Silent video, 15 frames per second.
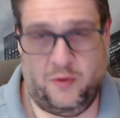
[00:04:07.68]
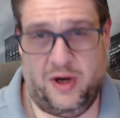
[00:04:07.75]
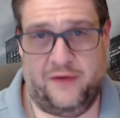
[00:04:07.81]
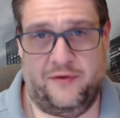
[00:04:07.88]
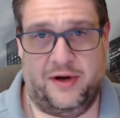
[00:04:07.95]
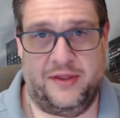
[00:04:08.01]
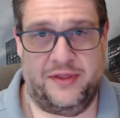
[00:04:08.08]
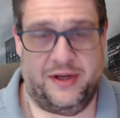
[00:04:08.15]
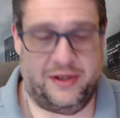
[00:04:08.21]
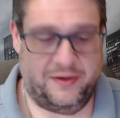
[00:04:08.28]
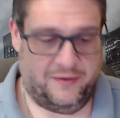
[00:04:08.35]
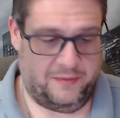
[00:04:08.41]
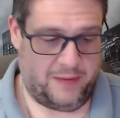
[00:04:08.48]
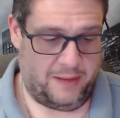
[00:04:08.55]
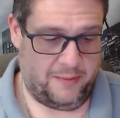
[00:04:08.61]
I think
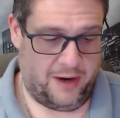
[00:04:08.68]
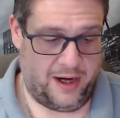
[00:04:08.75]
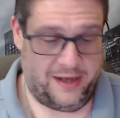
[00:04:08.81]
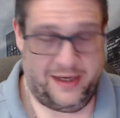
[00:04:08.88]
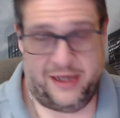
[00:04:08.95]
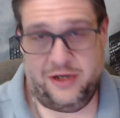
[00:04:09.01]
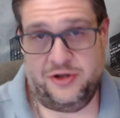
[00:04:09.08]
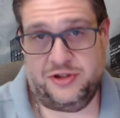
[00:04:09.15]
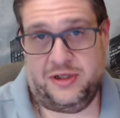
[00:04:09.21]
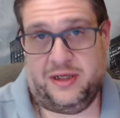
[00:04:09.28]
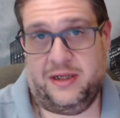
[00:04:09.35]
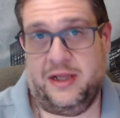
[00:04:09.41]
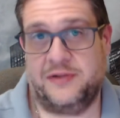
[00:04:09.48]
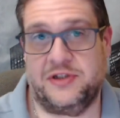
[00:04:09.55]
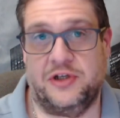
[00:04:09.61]
on my mind. That usually
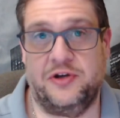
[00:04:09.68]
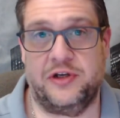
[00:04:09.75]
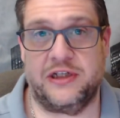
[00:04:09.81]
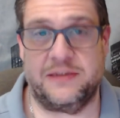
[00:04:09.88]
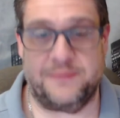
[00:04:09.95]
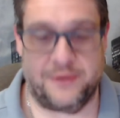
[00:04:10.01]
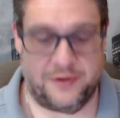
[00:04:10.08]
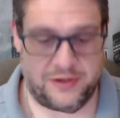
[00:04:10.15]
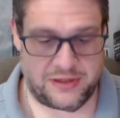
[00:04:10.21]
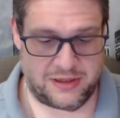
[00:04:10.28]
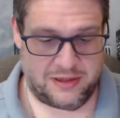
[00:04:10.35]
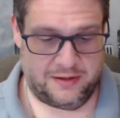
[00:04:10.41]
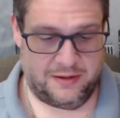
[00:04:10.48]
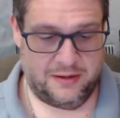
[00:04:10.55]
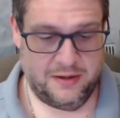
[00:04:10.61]
gives a good experience to
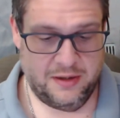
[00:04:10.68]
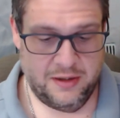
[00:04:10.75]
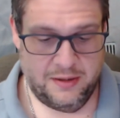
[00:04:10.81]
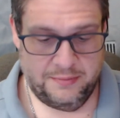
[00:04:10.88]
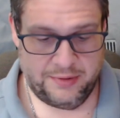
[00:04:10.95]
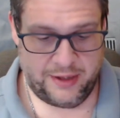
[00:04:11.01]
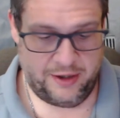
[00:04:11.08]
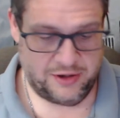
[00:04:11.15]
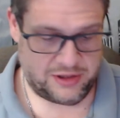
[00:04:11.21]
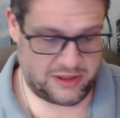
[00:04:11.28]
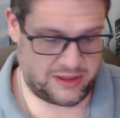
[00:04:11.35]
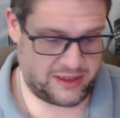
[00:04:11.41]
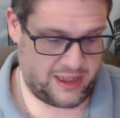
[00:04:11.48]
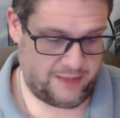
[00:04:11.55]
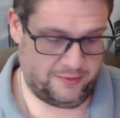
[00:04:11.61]
the players at the
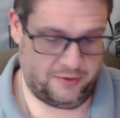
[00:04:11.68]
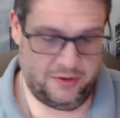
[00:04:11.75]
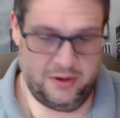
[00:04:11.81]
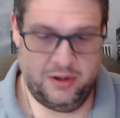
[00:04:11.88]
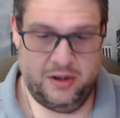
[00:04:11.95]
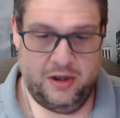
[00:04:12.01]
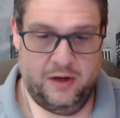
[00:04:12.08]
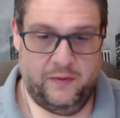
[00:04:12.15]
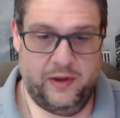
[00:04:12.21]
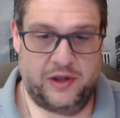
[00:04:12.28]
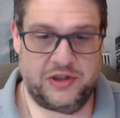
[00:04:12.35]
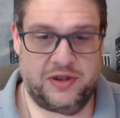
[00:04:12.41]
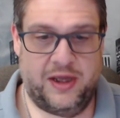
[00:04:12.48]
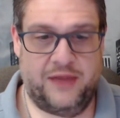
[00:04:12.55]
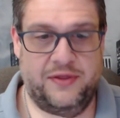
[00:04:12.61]
table. We
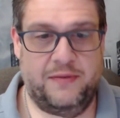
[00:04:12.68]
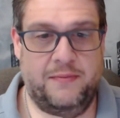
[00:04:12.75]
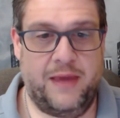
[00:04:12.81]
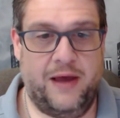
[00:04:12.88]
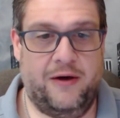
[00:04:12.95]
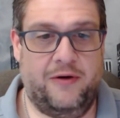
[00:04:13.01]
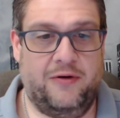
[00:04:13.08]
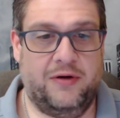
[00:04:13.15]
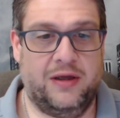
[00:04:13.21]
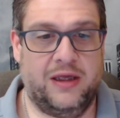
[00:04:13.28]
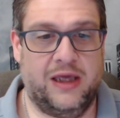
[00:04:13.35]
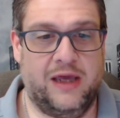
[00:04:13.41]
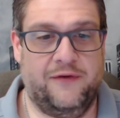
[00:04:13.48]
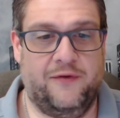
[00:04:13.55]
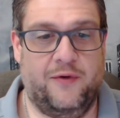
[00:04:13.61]
also have the mail
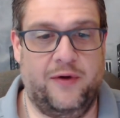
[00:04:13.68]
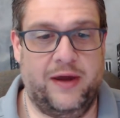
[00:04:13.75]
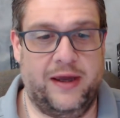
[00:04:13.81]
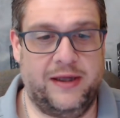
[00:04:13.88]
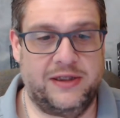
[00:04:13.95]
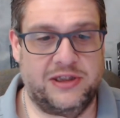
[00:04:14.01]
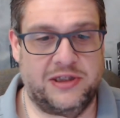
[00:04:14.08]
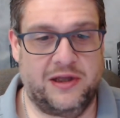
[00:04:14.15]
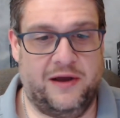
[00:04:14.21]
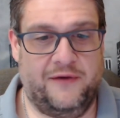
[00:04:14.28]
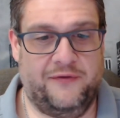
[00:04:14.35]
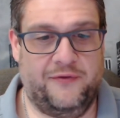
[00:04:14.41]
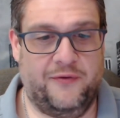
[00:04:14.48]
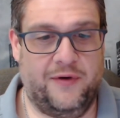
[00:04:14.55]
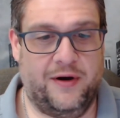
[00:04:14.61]
giveaway stuff
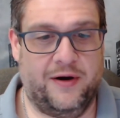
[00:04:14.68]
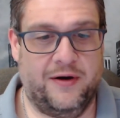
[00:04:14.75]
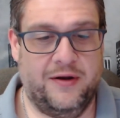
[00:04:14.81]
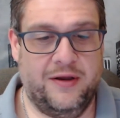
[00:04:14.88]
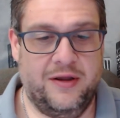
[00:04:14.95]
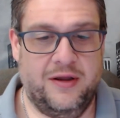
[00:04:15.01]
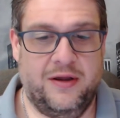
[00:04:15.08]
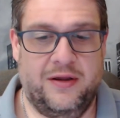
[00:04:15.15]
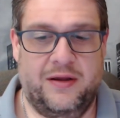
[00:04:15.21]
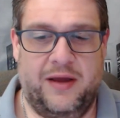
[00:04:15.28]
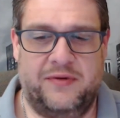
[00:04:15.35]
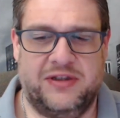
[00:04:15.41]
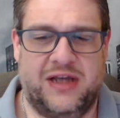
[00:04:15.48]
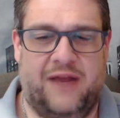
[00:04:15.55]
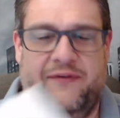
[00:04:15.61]
where it
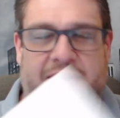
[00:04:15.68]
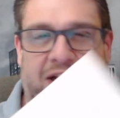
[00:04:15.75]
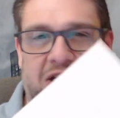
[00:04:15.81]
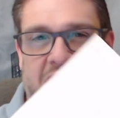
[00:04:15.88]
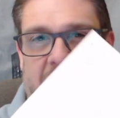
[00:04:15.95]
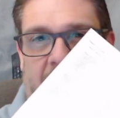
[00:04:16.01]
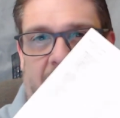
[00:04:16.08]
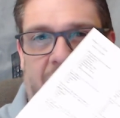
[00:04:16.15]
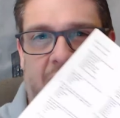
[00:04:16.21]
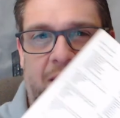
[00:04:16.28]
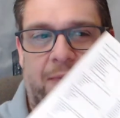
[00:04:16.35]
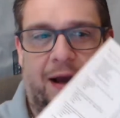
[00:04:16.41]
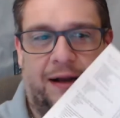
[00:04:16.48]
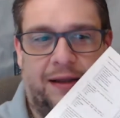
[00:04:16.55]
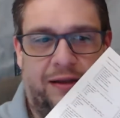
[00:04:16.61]
was kind of like a survey
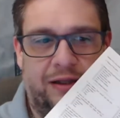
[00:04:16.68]
back then.